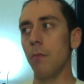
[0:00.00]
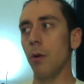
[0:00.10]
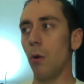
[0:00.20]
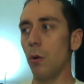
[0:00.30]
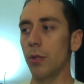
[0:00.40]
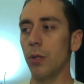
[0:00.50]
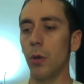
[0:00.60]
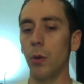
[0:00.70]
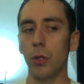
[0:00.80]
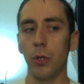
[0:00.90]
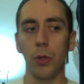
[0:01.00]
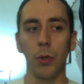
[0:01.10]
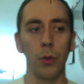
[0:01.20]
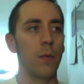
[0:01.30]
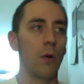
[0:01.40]
but also
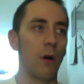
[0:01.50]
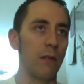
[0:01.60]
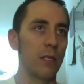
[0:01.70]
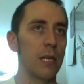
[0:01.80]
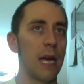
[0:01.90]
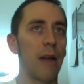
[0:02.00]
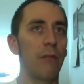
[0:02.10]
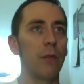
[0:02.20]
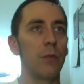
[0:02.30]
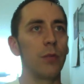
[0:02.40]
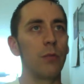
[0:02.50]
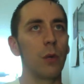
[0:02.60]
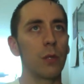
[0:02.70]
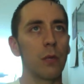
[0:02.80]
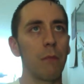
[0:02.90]
to obviously have them do
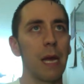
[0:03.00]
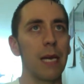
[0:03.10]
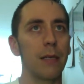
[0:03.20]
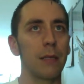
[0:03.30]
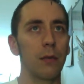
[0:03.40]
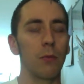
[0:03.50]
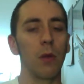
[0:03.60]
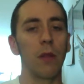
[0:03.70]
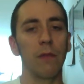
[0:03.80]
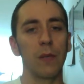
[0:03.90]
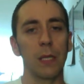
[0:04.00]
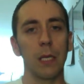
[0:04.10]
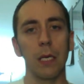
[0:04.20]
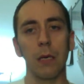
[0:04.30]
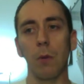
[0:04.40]
most of the maintenance that run the
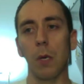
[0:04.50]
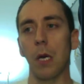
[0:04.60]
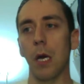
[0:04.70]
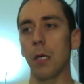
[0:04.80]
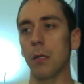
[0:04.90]
facility and whatnot,